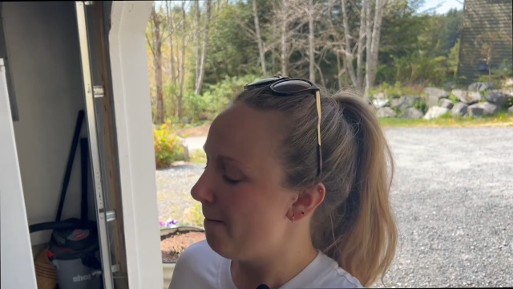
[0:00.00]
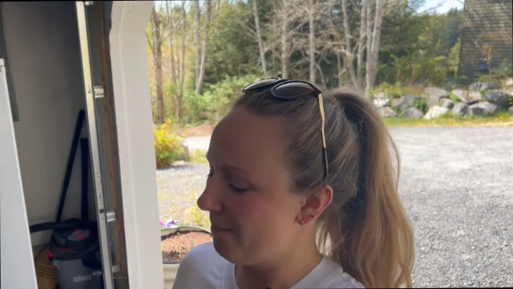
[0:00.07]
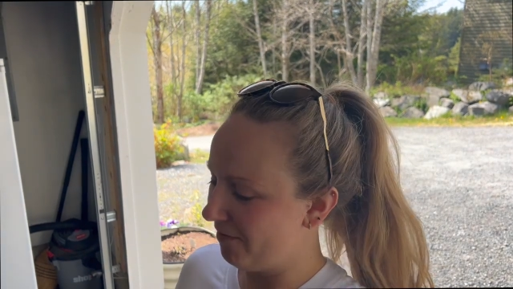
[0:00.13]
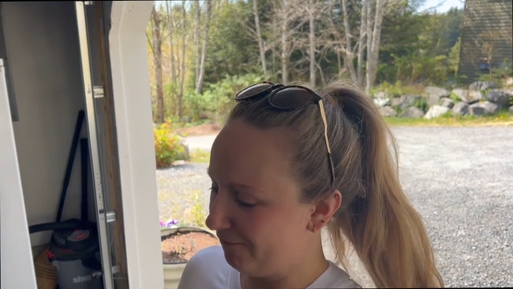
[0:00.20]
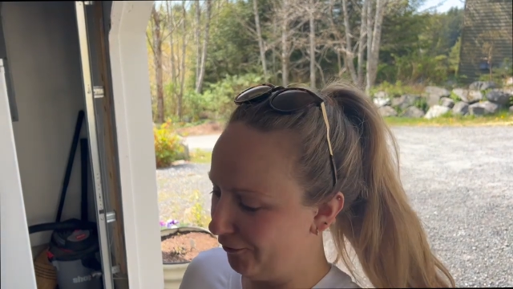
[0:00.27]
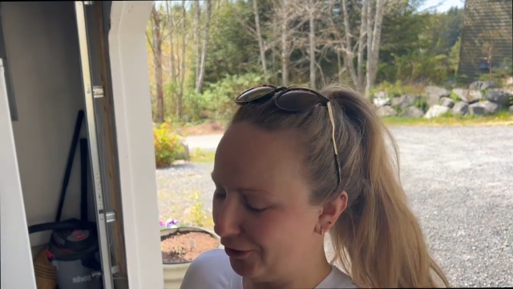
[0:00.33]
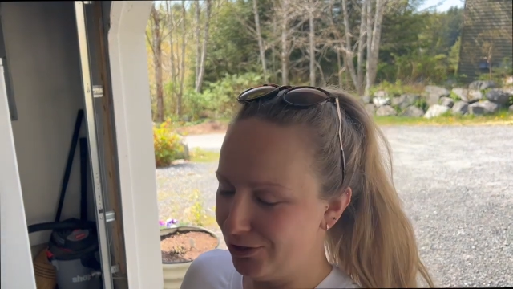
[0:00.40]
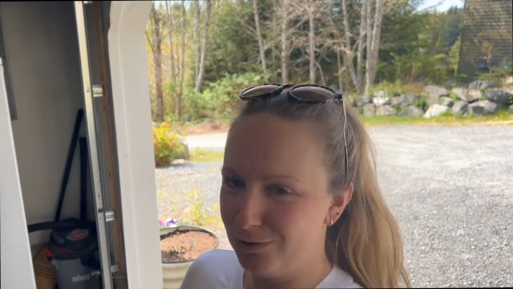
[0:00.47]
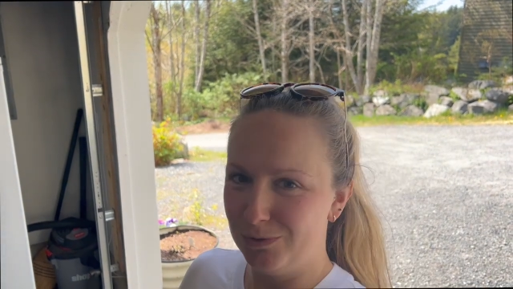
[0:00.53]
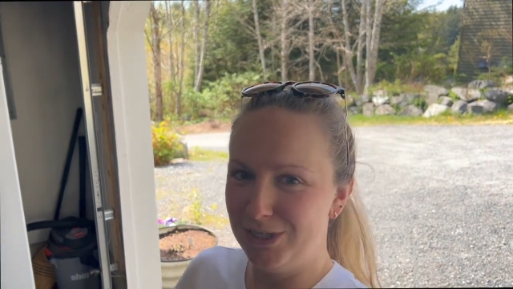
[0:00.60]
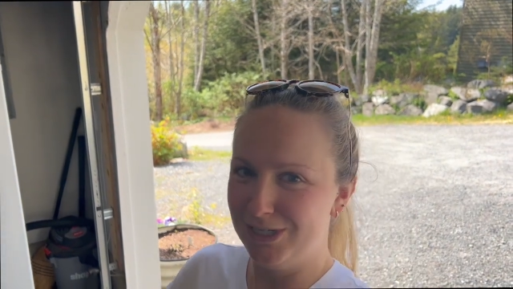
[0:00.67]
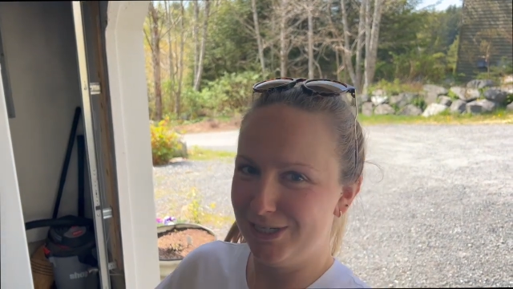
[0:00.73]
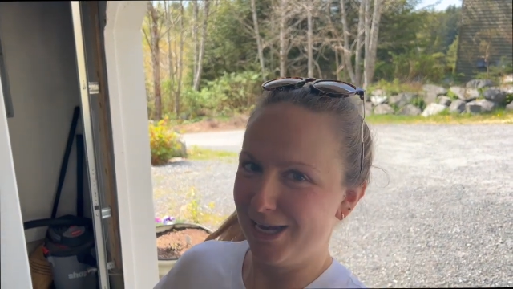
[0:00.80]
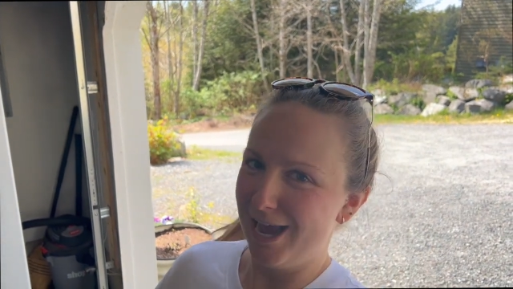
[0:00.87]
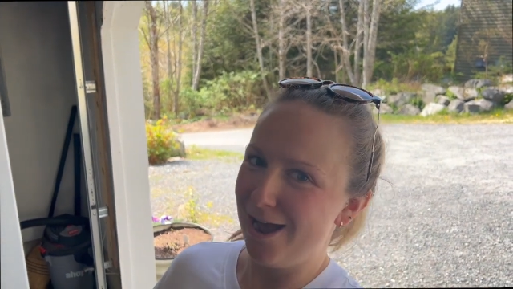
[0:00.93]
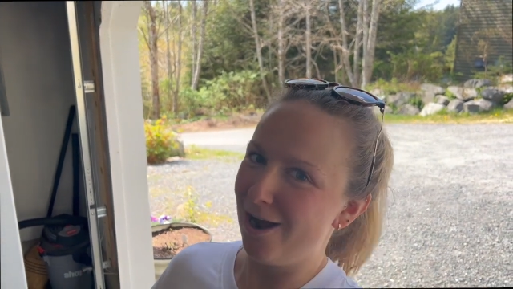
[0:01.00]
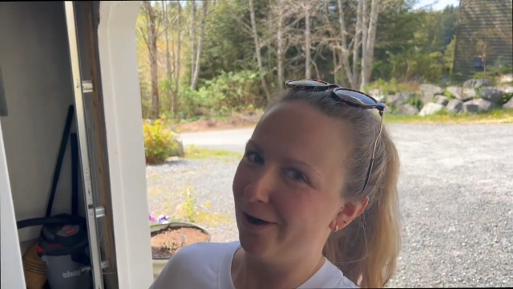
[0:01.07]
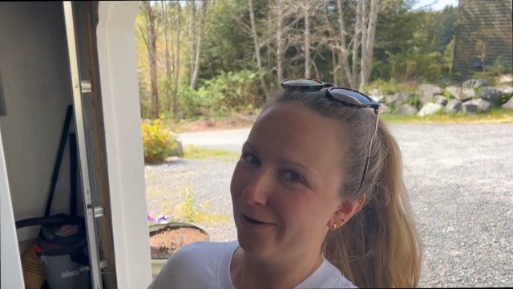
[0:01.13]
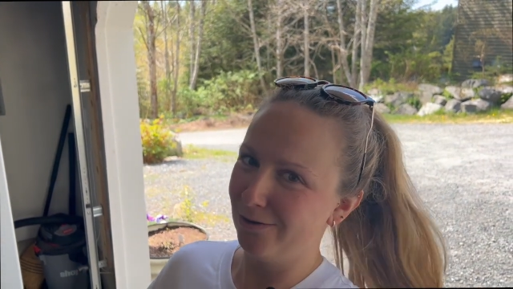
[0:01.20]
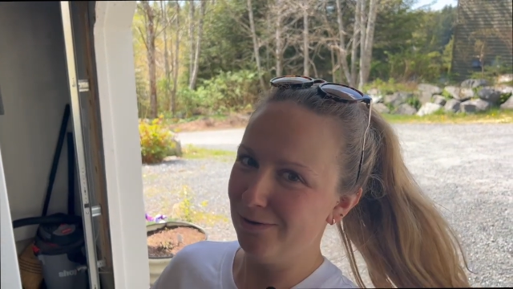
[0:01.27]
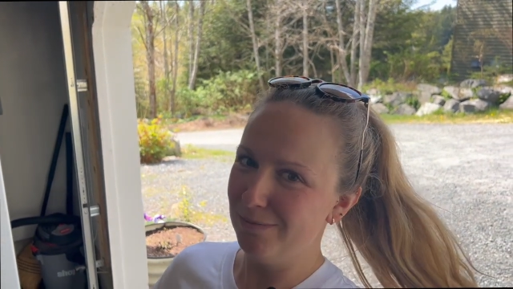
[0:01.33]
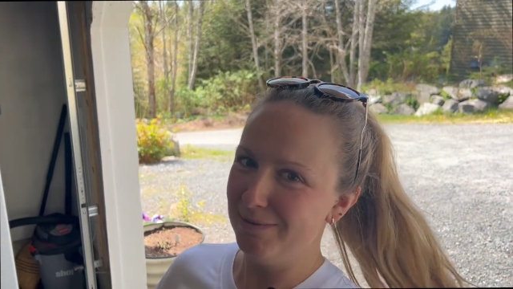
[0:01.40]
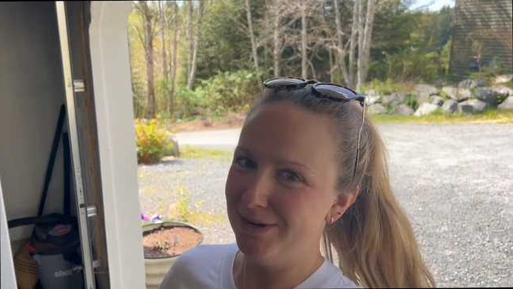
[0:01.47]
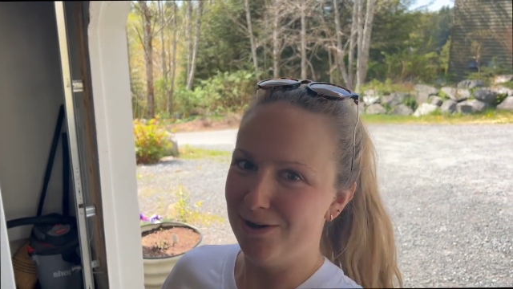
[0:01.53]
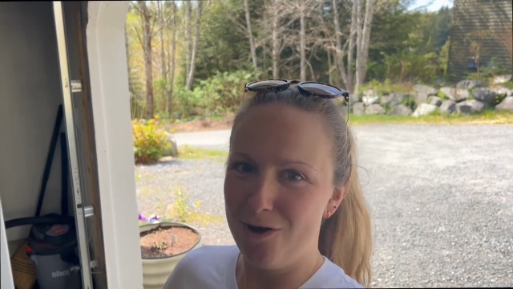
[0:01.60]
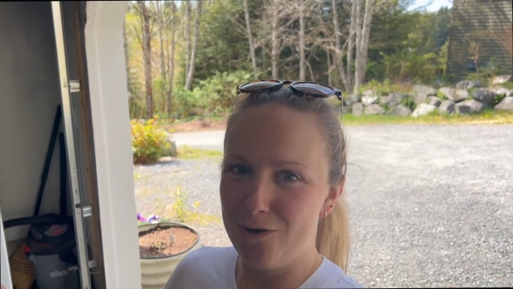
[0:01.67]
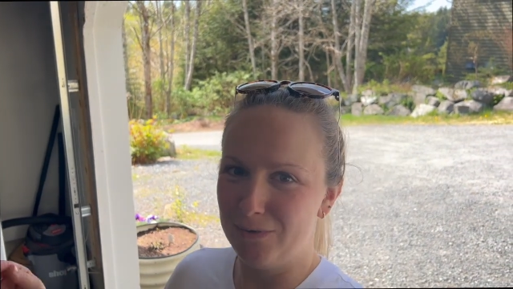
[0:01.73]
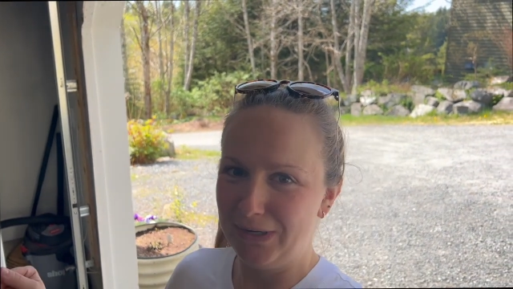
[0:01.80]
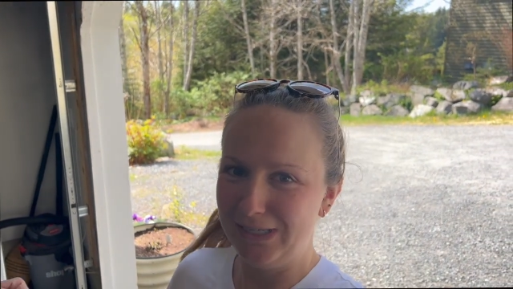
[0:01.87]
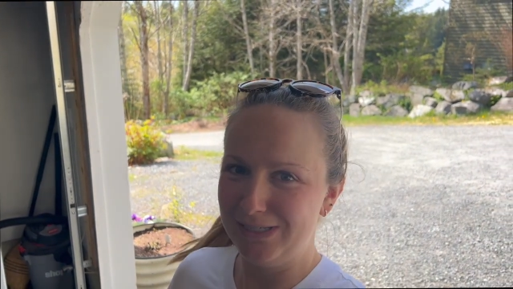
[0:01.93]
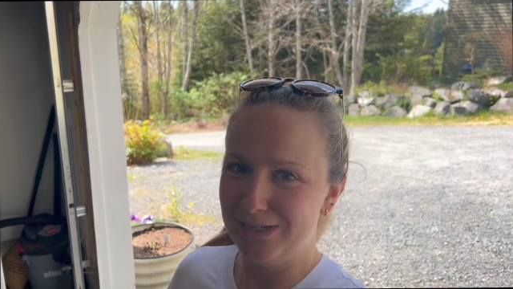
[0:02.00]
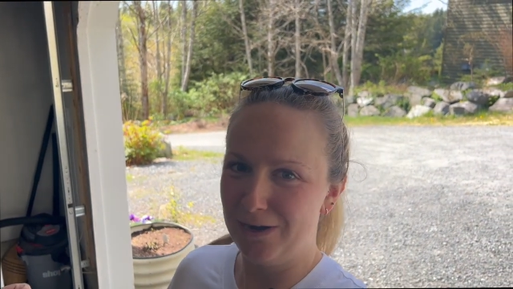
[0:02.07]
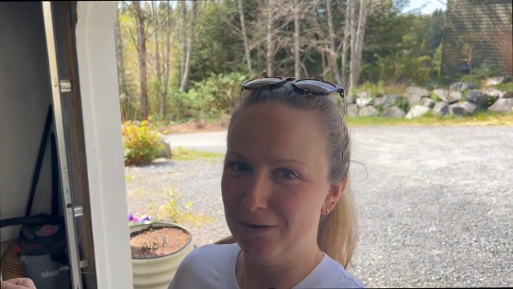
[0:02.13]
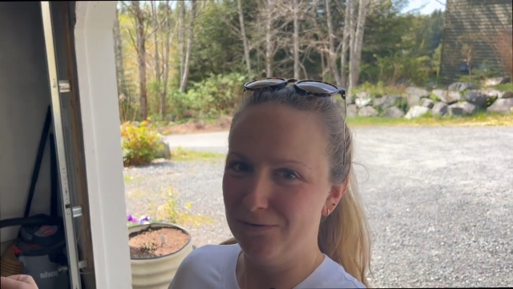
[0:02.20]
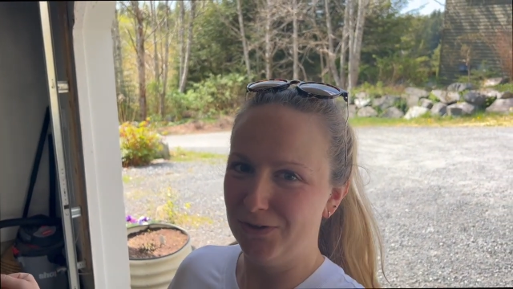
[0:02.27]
But first we need to get our equipment all ready to go